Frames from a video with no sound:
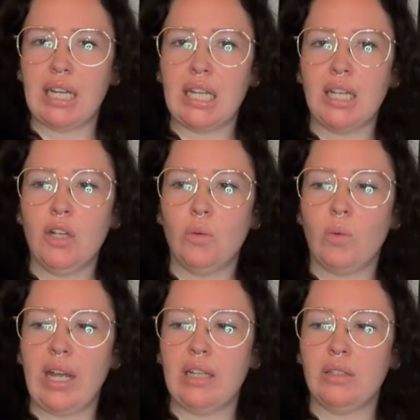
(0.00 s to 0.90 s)
funny
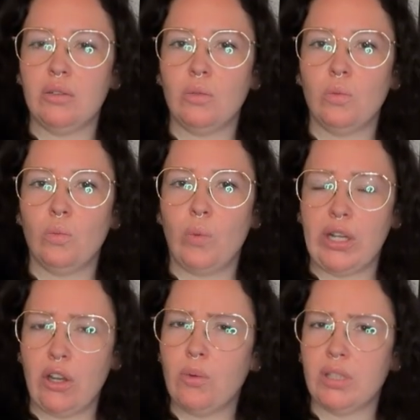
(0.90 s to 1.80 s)
when
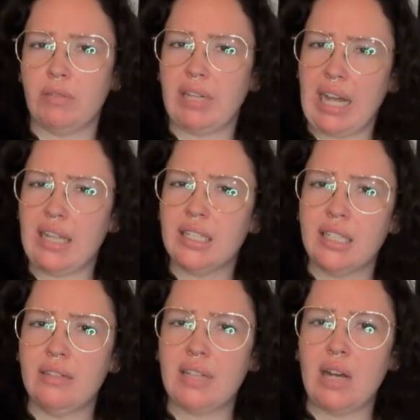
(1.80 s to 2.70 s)
we know what the
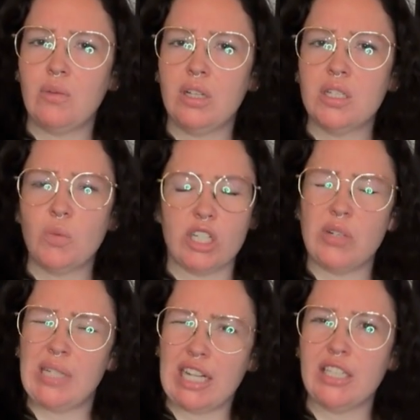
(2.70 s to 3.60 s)
reality of that was,
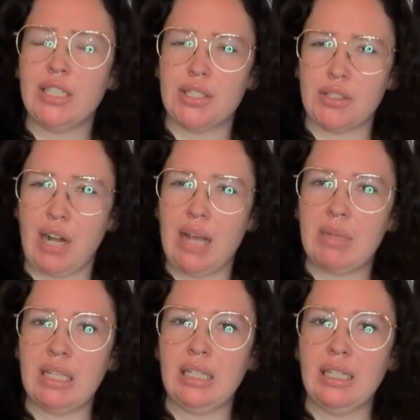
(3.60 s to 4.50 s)
what she was actually
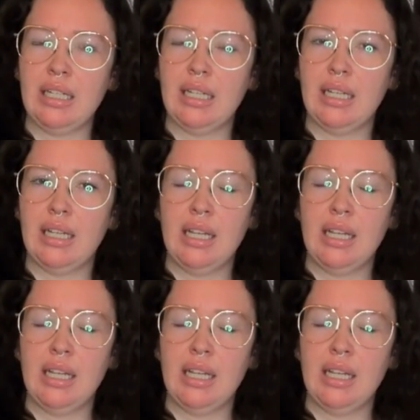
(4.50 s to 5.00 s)
describing.